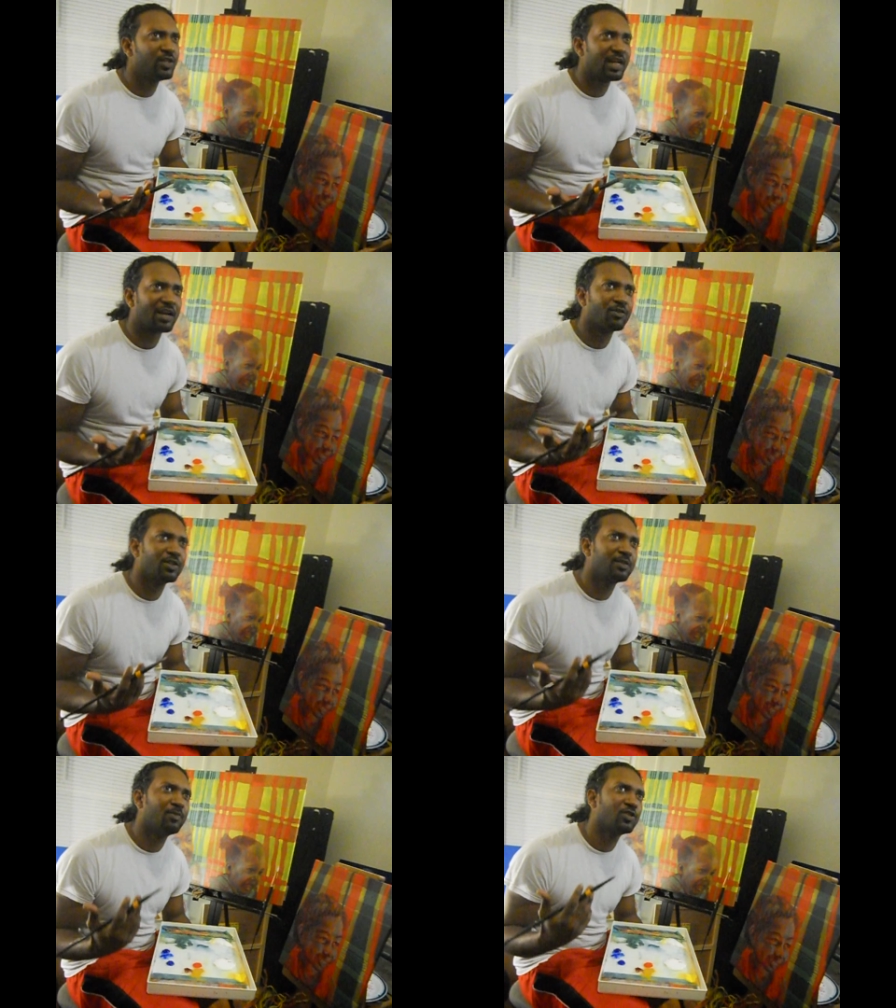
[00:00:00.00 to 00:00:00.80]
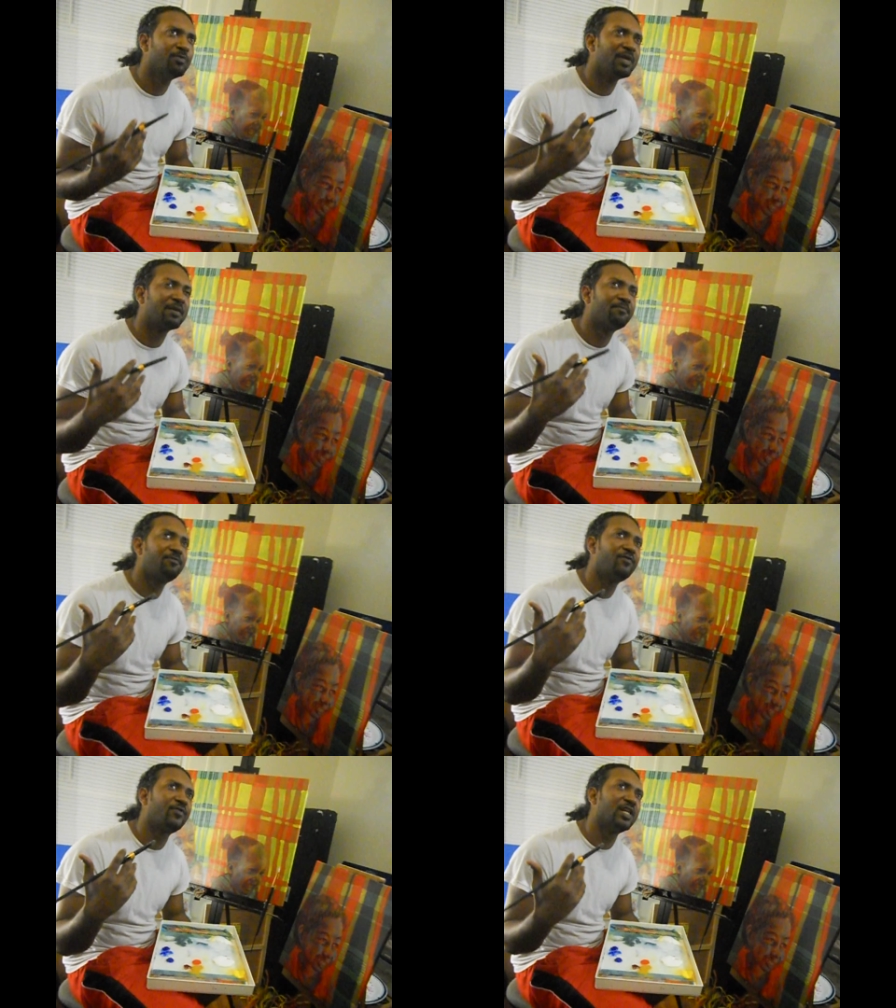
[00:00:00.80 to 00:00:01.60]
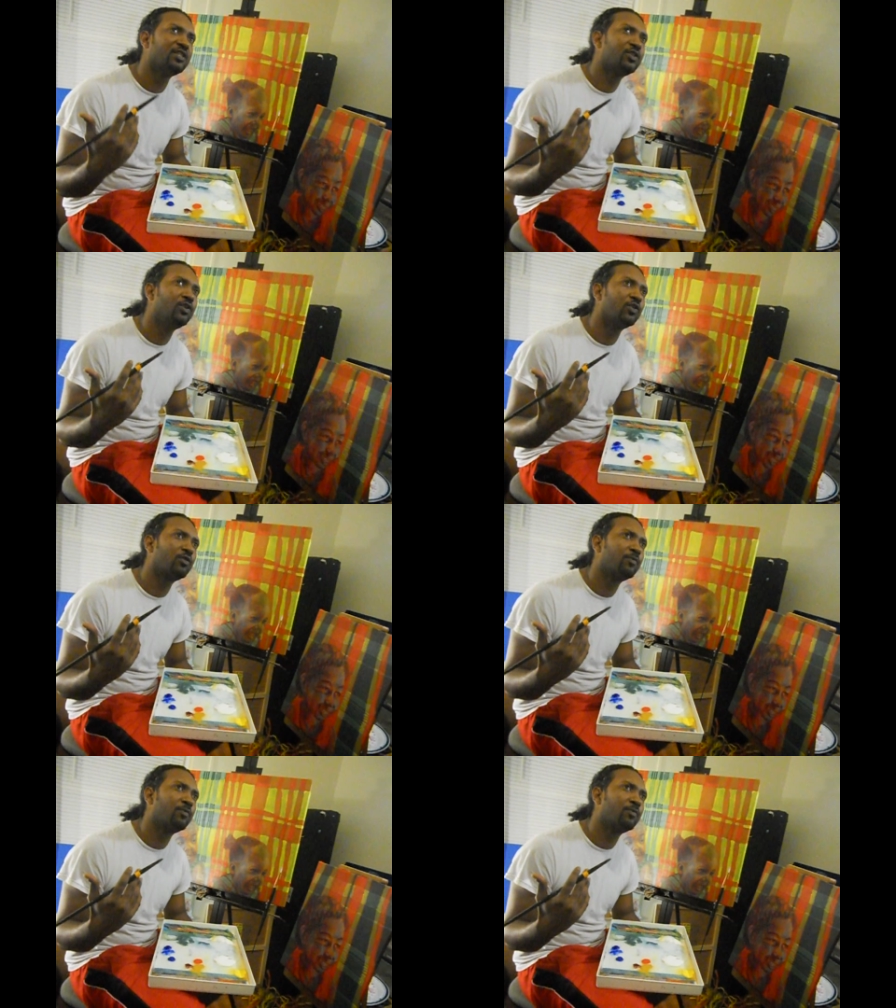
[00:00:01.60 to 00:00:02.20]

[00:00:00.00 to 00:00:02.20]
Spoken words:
and art was supposed to make the French look